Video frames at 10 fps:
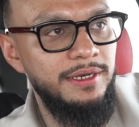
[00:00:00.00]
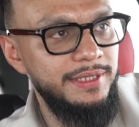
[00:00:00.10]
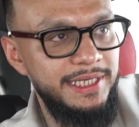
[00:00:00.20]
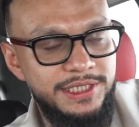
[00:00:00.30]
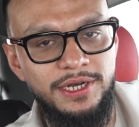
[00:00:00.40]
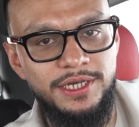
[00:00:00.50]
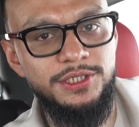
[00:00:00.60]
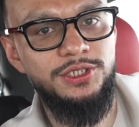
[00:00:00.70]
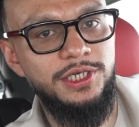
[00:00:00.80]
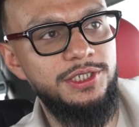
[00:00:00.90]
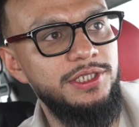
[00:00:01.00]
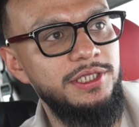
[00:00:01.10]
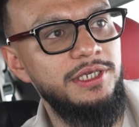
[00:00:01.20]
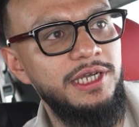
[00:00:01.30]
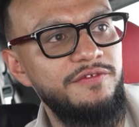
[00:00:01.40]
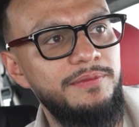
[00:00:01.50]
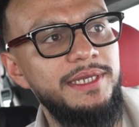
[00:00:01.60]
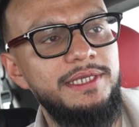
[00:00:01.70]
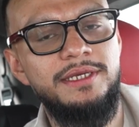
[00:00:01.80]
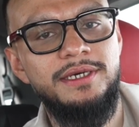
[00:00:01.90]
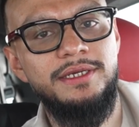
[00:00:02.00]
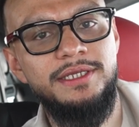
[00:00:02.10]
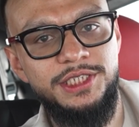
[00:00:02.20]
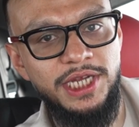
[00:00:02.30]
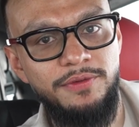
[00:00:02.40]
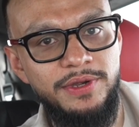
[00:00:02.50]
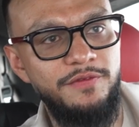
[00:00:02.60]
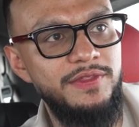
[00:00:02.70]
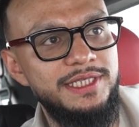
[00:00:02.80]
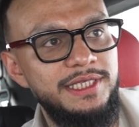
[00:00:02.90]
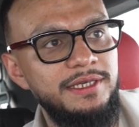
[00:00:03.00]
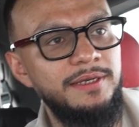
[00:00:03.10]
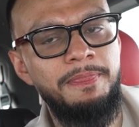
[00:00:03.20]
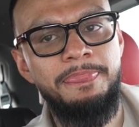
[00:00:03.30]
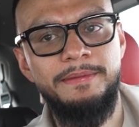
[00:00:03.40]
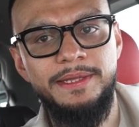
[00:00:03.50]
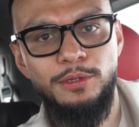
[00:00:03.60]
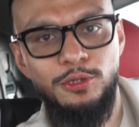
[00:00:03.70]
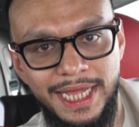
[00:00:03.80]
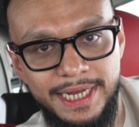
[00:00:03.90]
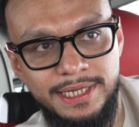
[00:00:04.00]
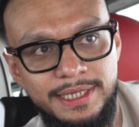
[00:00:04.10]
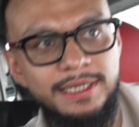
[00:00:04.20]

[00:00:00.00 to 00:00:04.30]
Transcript: they started construction, the government, in January of this year, the blue line.